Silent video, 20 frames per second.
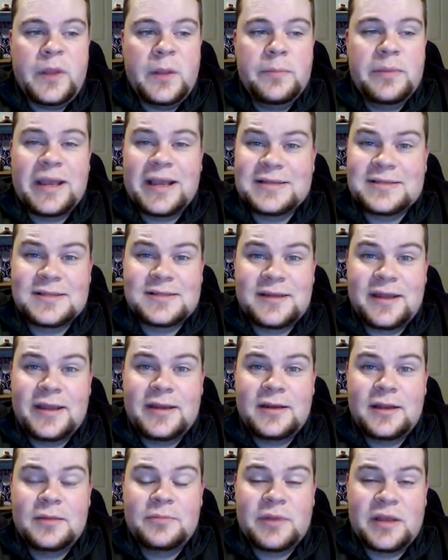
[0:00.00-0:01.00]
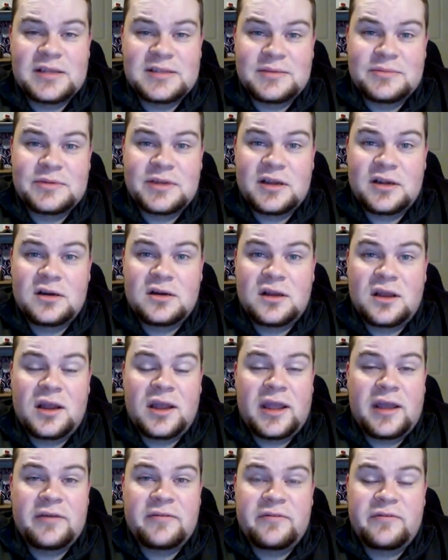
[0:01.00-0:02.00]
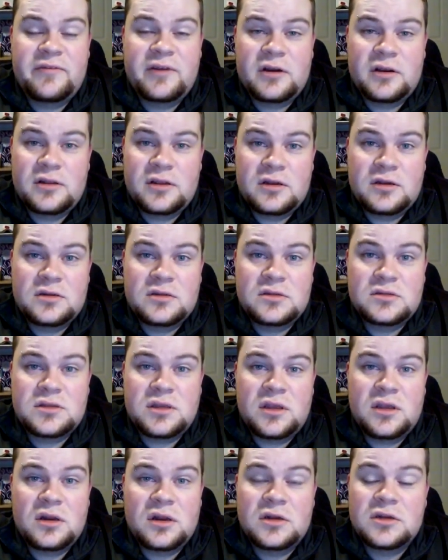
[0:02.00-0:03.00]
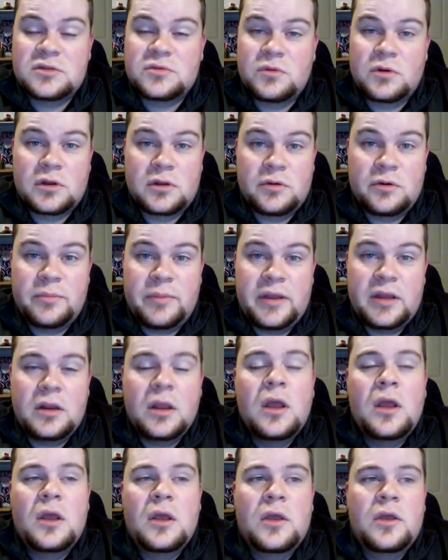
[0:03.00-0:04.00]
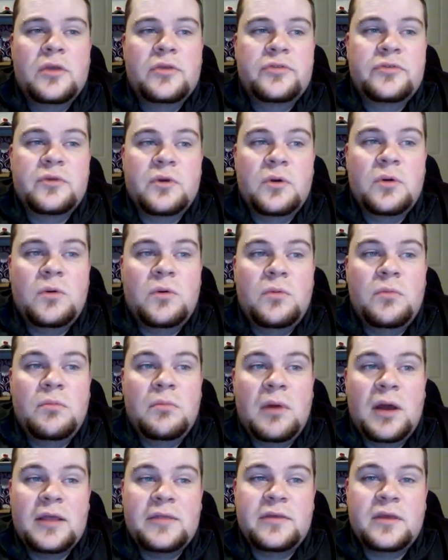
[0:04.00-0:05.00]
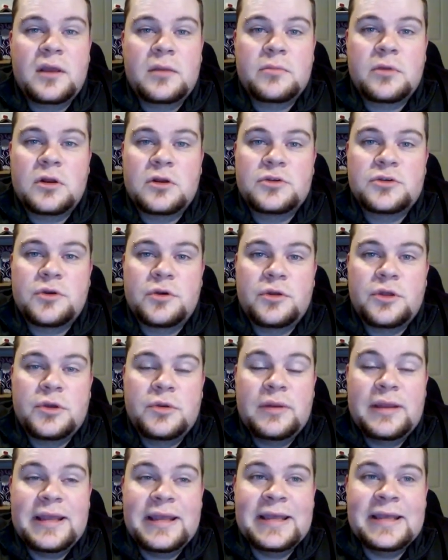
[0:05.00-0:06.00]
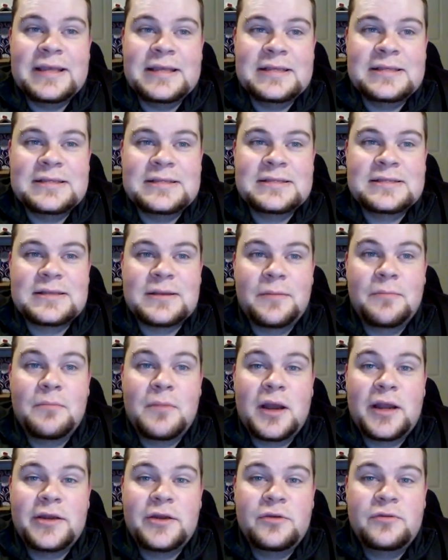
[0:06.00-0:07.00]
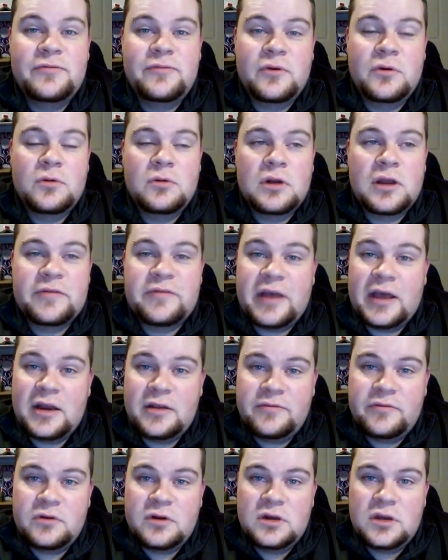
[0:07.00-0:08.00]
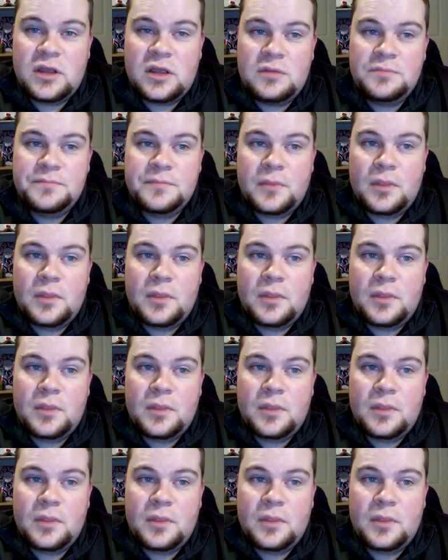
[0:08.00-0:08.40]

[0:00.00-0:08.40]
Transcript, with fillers: because it's late and because I'm tired, I have very little to say and I just want to go to bed. So my thing I'm going to show you is my new phone. I've had it for a day.